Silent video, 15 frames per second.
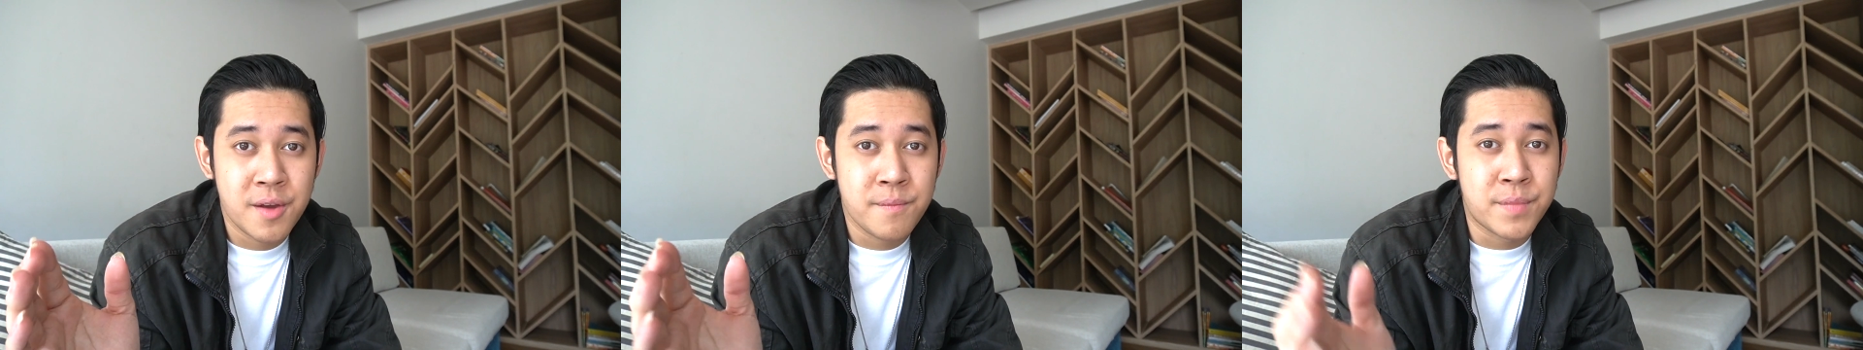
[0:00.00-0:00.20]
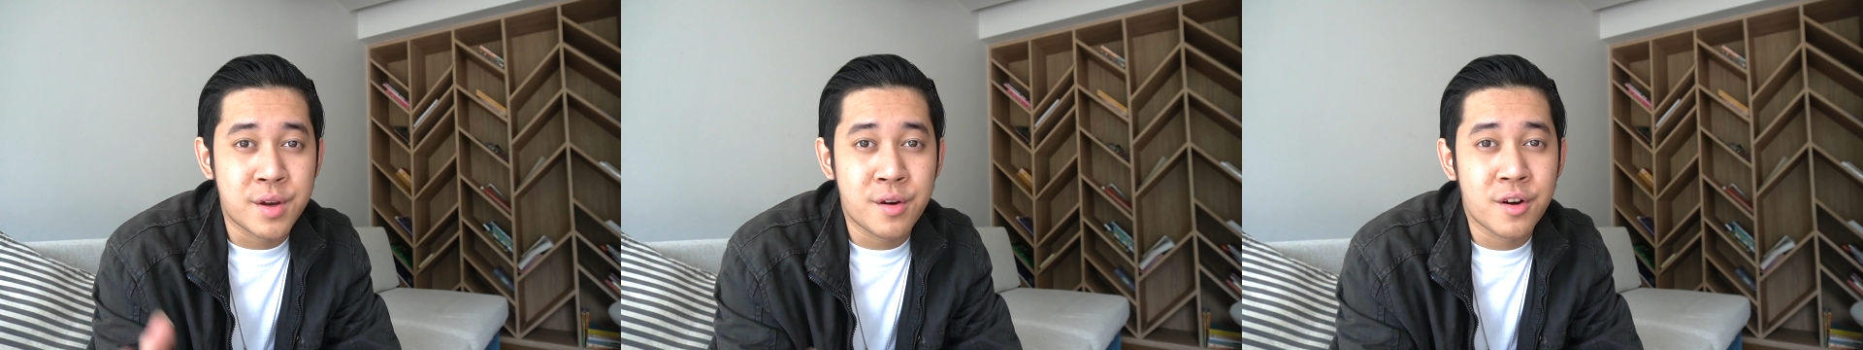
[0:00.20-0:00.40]

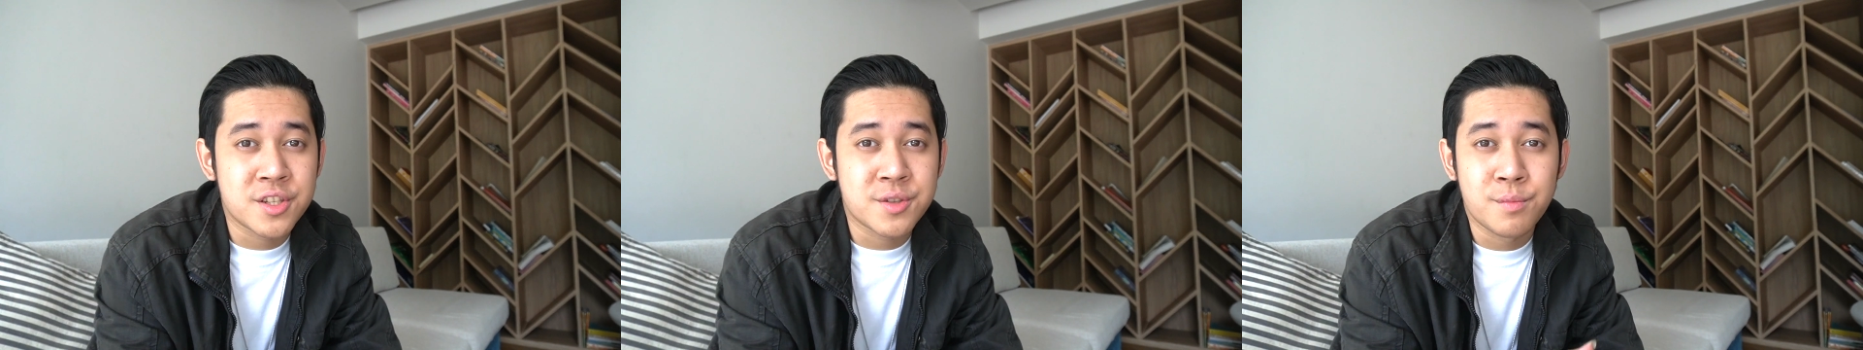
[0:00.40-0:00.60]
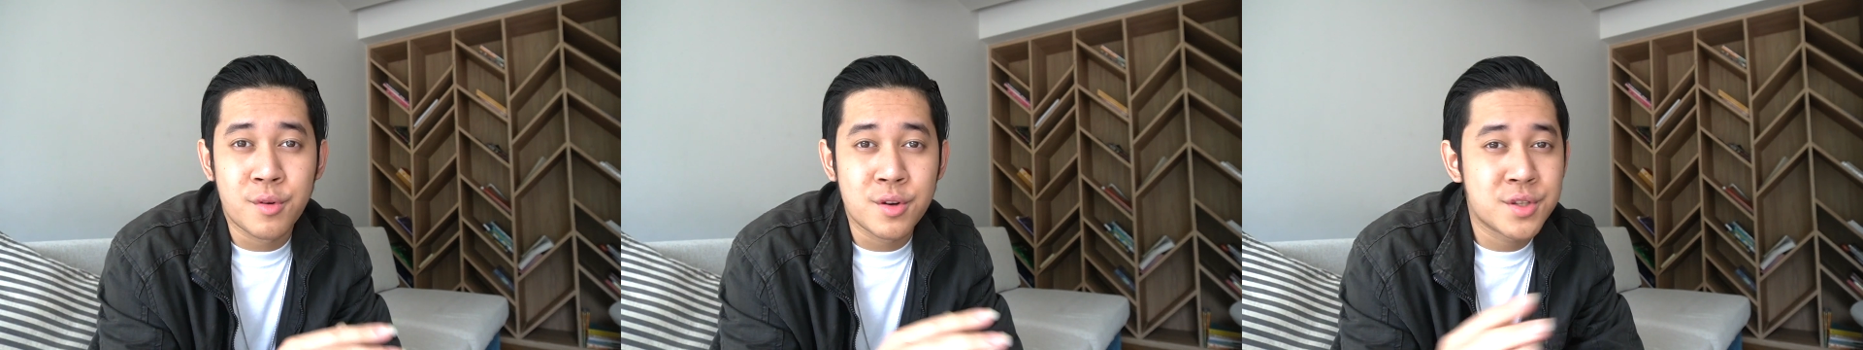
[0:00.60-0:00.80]

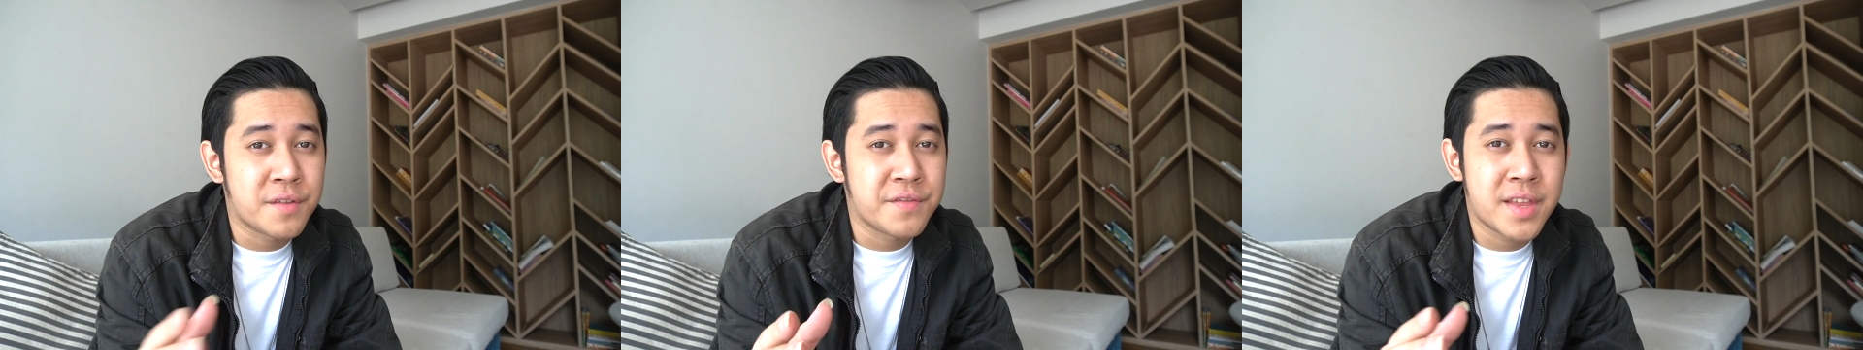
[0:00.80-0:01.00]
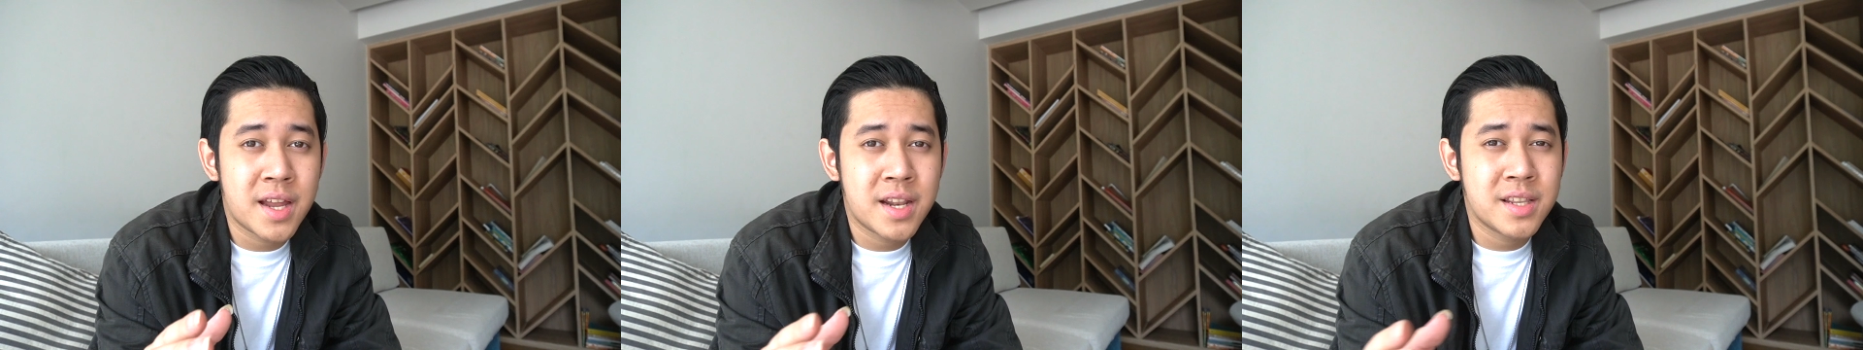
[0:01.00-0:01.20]
Because most
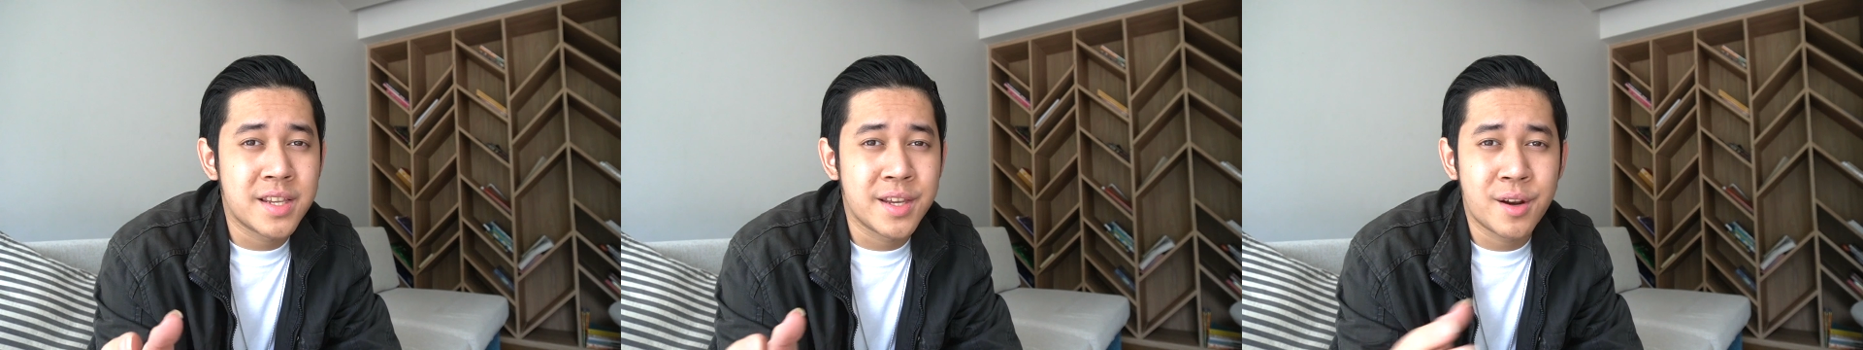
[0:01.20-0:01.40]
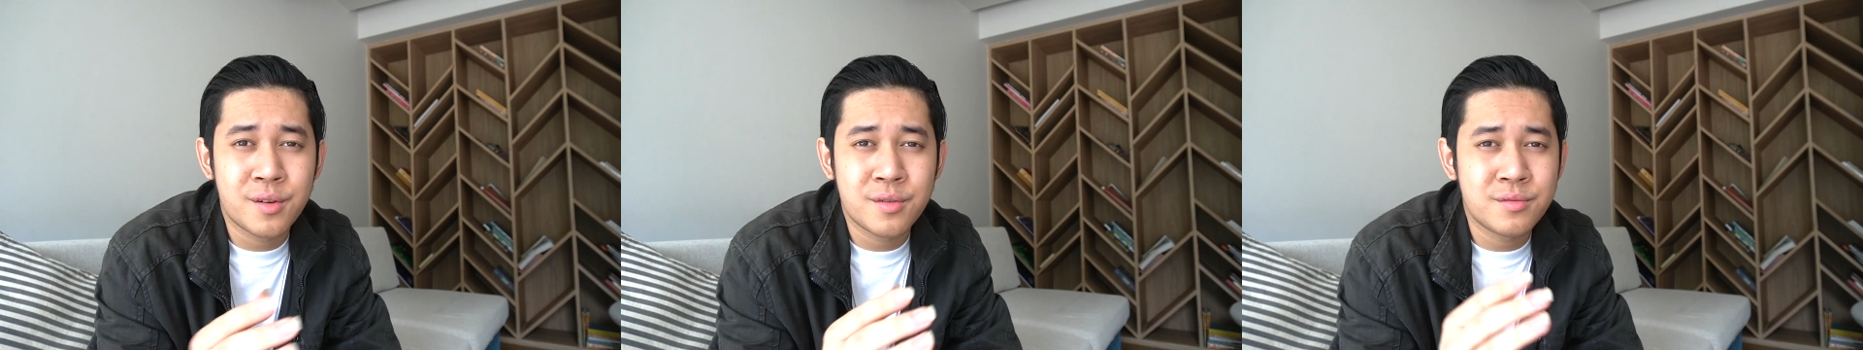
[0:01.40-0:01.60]
of them,
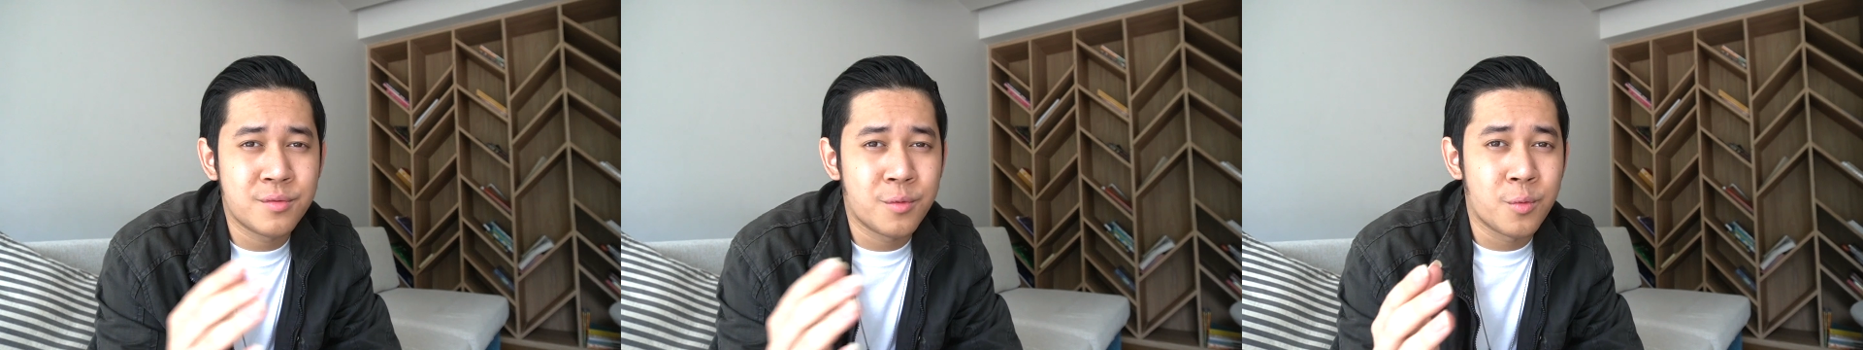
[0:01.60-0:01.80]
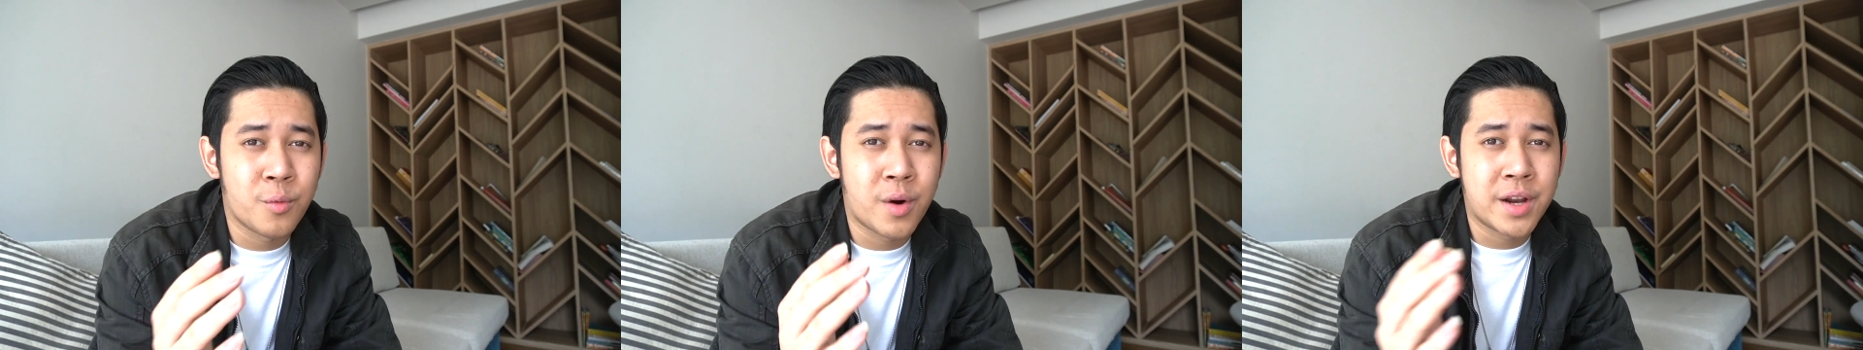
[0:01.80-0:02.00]
they
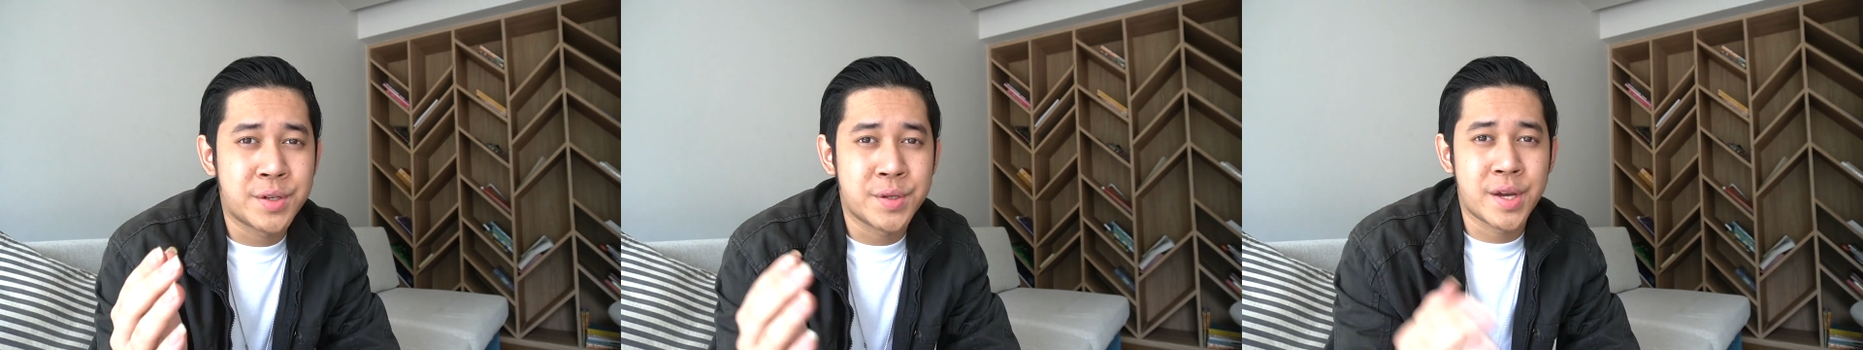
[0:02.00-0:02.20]
don't want